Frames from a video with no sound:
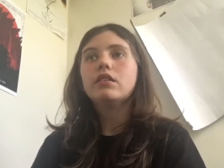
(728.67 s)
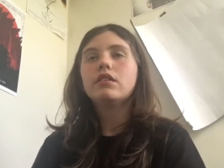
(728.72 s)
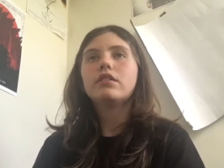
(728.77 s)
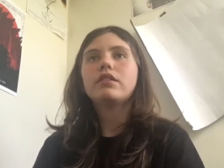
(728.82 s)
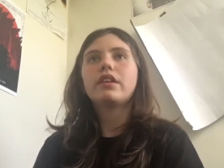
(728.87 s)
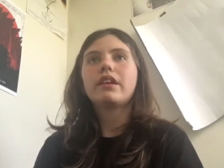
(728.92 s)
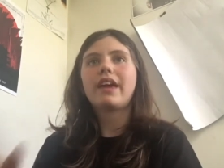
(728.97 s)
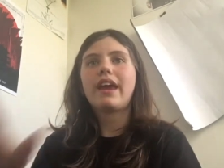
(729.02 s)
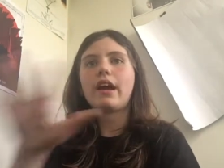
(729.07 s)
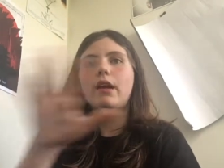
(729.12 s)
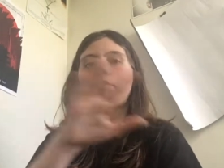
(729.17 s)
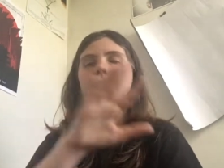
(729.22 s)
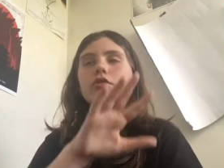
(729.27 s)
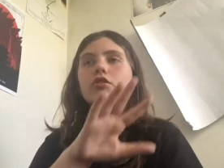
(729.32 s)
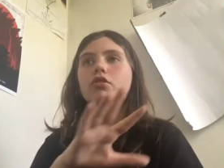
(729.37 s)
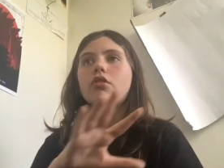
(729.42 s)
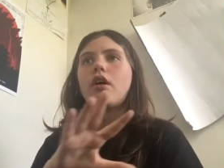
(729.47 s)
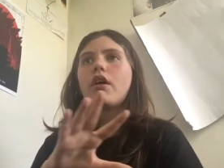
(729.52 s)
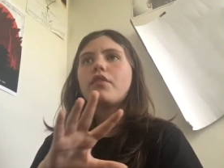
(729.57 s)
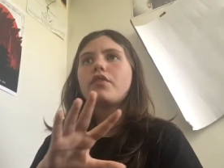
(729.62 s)
The cameras
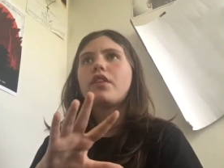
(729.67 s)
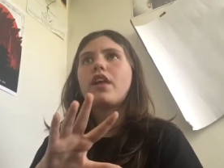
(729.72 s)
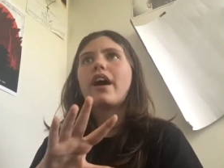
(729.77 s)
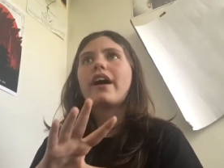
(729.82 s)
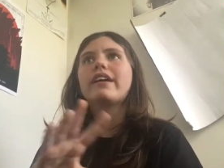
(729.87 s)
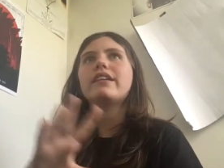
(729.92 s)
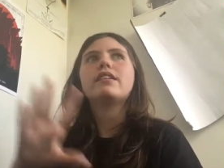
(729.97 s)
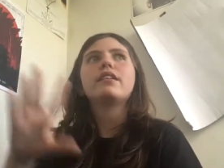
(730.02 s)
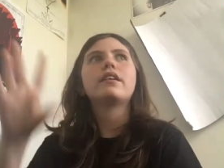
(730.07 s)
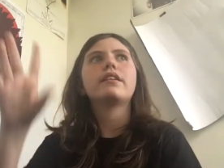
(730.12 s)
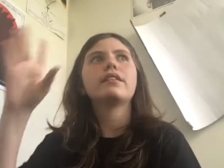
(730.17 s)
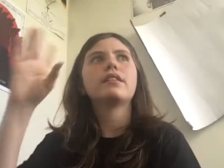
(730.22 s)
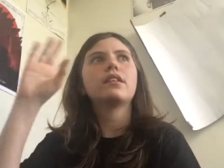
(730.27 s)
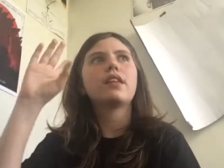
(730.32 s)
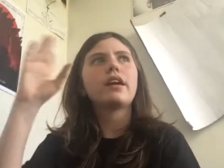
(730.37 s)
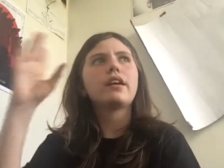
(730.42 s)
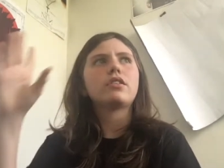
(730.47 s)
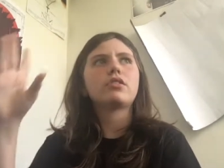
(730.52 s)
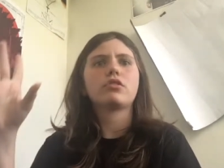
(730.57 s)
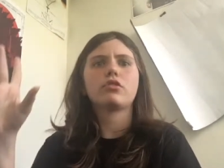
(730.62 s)
go offline and the
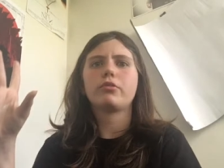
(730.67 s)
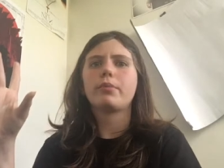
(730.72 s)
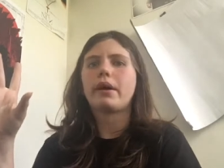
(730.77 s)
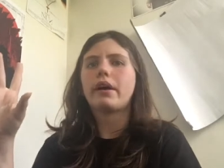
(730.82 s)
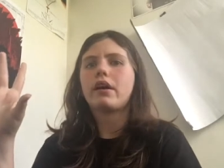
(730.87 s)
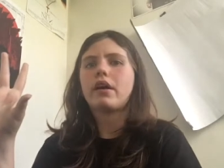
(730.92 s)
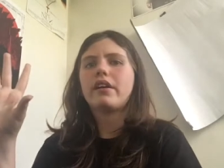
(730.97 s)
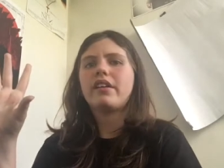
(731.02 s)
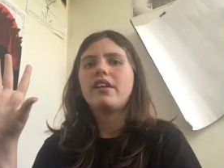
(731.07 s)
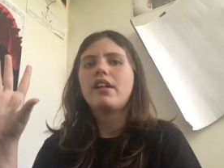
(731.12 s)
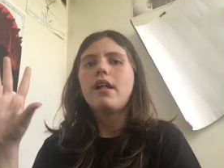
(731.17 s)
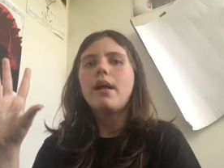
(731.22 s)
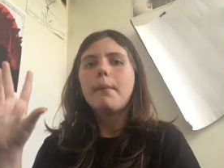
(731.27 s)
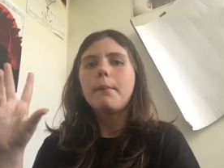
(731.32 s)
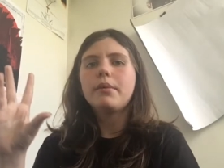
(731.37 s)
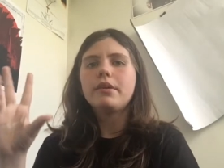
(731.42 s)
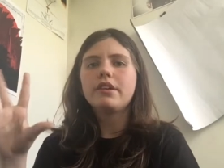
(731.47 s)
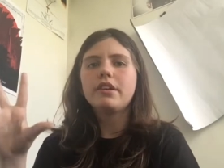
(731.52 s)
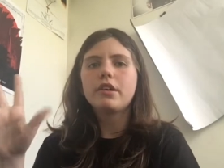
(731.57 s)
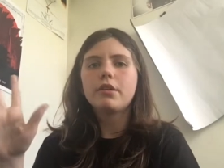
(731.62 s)
light turns back on.
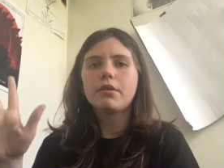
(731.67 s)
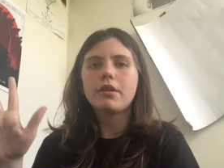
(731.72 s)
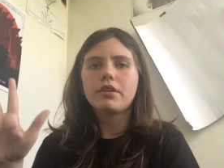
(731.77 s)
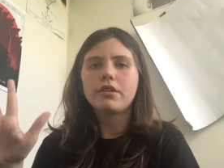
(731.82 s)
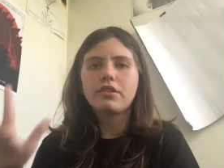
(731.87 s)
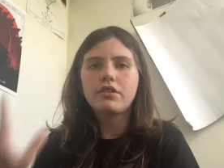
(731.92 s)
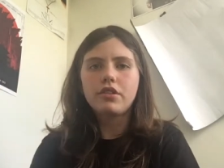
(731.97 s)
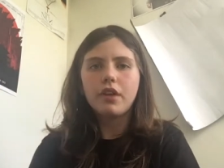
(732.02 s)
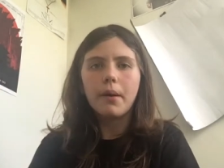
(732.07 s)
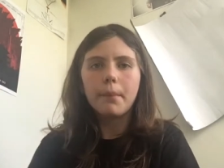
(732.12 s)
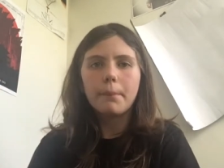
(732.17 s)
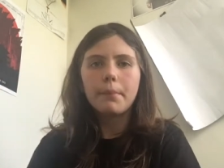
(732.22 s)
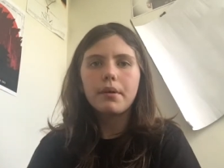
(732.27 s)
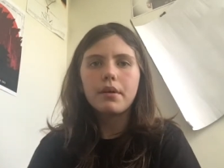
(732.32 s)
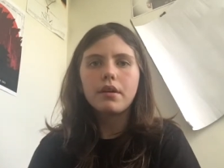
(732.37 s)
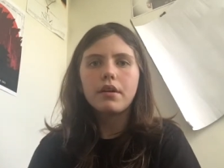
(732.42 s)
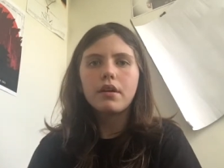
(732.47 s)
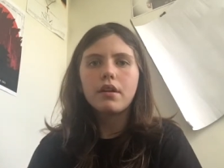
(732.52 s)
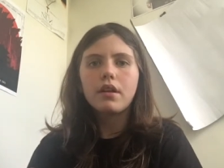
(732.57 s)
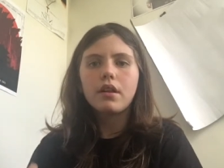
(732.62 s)
We hear a thump,
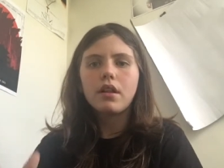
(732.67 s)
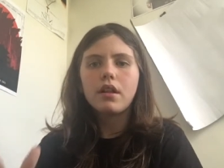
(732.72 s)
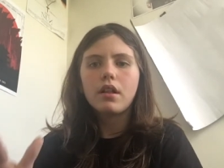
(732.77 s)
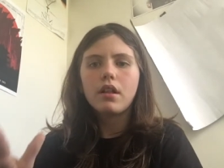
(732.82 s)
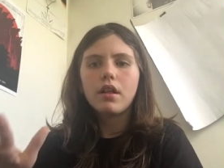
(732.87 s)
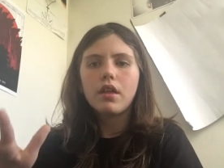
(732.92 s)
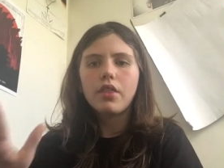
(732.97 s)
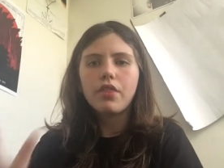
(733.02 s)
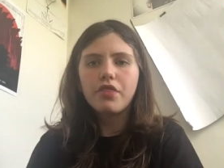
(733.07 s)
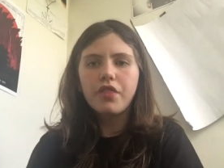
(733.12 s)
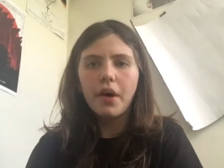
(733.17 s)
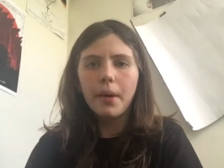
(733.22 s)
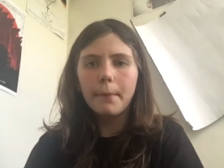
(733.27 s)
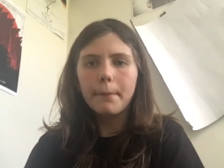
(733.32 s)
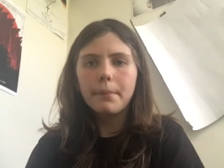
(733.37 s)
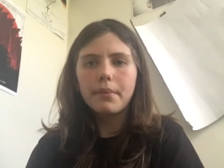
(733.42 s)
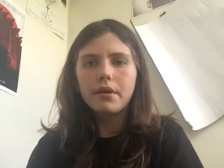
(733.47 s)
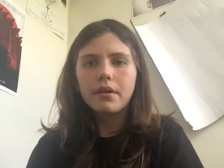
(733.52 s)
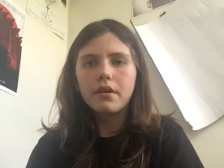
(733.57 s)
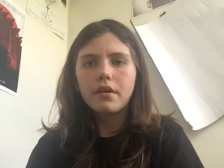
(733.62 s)
thump,
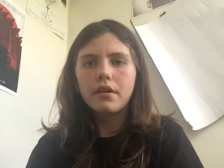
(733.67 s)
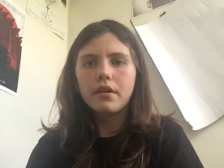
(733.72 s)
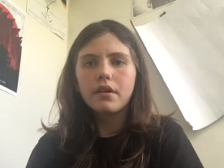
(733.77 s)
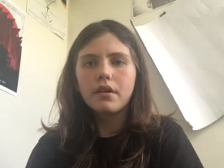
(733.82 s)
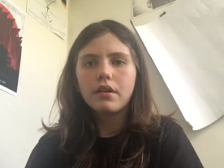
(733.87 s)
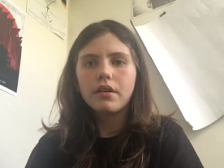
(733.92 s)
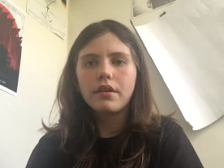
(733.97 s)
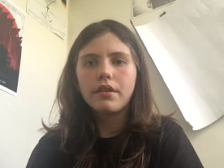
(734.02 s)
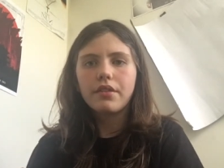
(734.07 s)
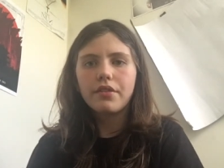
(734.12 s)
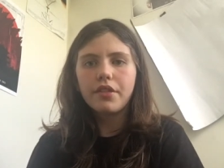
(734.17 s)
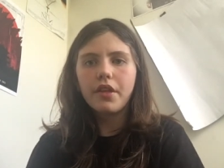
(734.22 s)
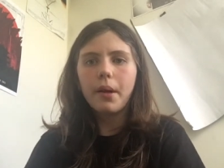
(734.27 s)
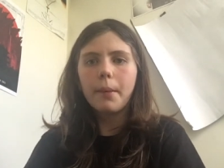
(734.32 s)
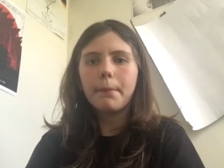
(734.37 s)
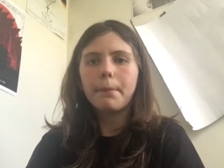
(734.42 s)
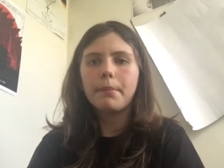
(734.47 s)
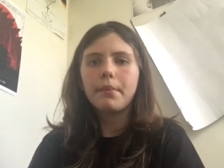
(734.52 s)
thump,